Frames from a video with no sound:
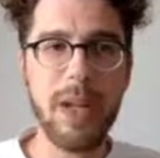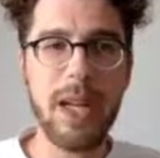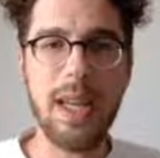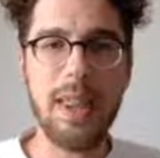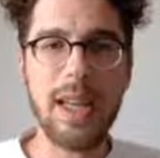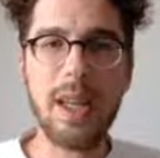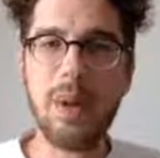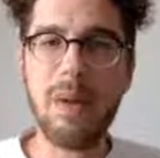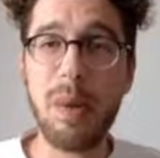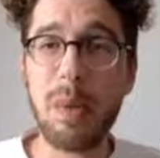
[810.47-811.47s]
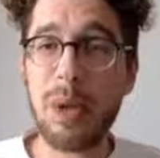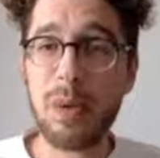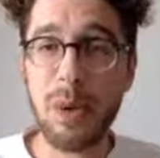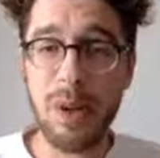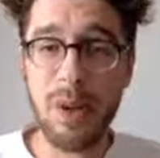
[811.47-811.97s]
I thank you very much
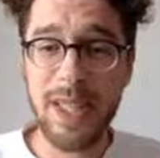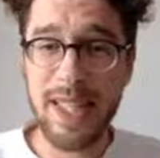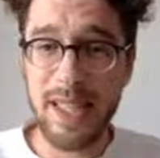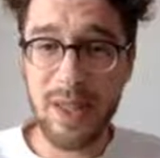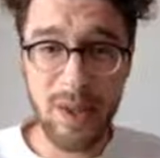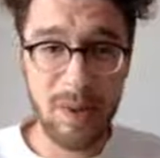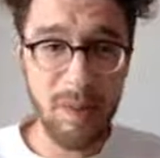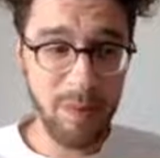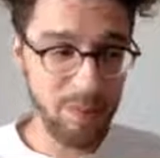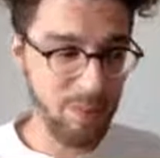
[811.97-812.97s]
for your attention.